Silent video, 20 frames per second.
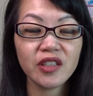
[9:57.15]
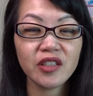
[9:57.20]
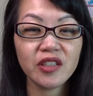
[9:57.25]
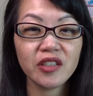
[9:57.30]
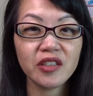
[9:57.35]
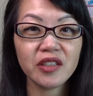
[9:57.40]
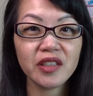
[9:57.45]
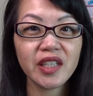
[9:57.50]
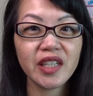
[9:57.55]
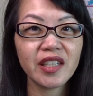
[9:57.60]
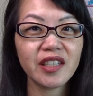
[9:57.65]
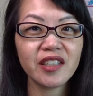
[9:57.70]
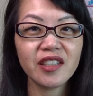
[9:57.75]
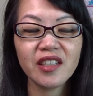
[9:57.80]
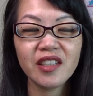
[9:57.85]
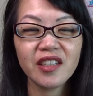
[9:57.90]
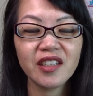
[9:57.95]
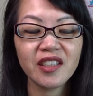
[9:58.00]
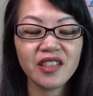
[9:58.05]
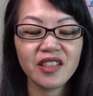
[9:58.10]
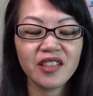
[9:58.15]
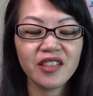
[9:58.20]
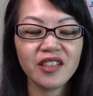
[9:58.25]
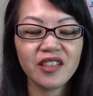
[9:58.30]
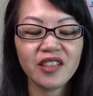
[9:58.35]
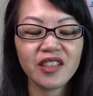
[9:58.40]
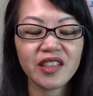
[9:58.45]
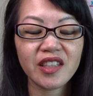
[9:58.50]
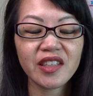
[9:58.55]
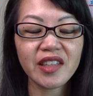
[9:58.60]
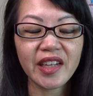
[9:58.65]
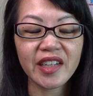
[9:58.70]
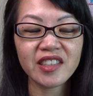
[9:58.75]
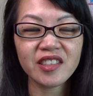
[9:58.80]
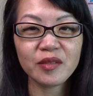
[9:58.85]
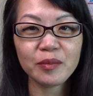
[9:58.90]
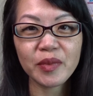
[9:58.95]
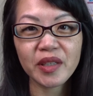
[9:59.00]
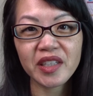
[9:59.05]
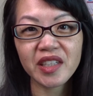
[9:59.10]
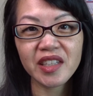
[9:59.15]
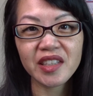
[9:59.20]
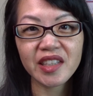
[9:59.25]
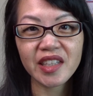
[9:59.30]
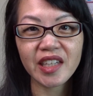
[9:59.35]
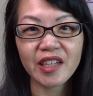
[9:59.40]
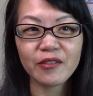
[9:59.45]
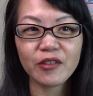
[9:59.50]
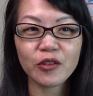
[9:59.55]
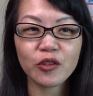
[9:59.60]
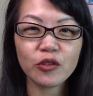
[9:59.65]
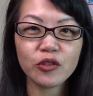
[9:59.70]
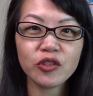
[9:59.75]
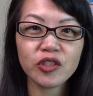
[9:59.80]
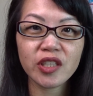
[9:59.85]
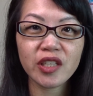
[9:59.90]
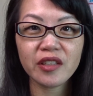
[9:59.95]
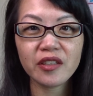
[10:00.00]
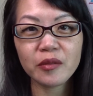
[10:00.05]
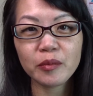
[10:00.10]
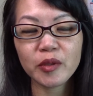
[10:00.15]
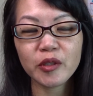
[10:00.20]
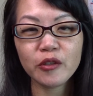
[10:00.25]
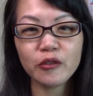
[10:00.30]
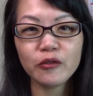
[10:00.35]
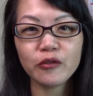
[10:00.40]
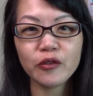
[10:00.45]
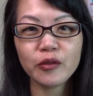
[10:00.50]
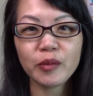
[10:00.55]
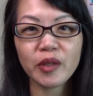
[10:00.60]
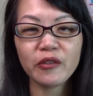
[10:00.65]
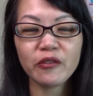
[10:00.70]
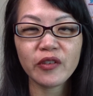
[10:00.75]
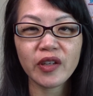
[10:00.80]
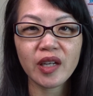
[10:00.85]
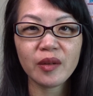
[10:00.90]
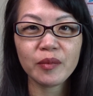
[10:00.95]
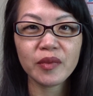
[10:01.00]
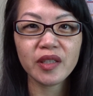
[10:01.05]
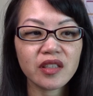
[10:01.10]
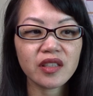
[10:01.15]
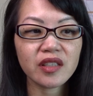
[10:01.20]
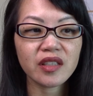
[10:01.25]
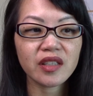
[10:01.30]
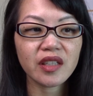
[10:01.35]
You know, like the last minute, like I have to throw together a meal for my family.